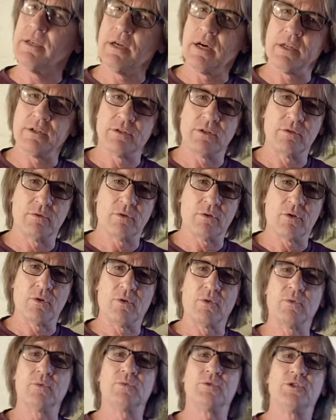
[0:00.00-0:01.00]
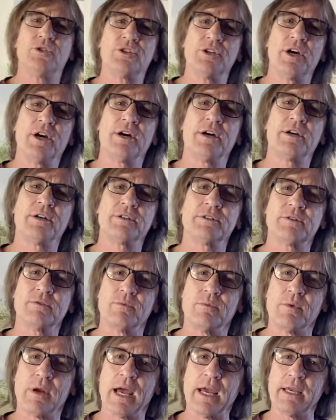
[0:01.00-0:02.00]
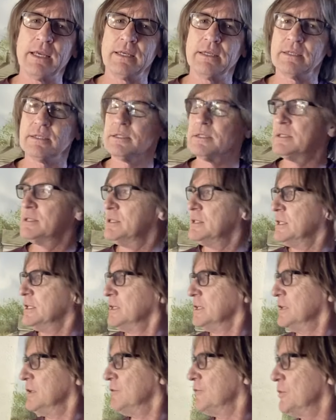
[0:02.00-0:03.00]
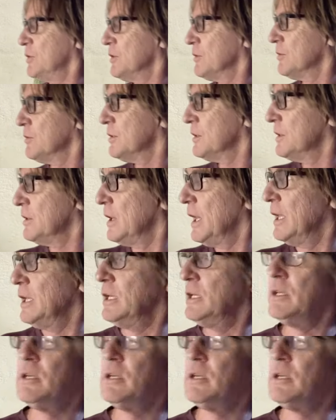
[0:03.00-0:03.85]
not too cold, just right. If we were any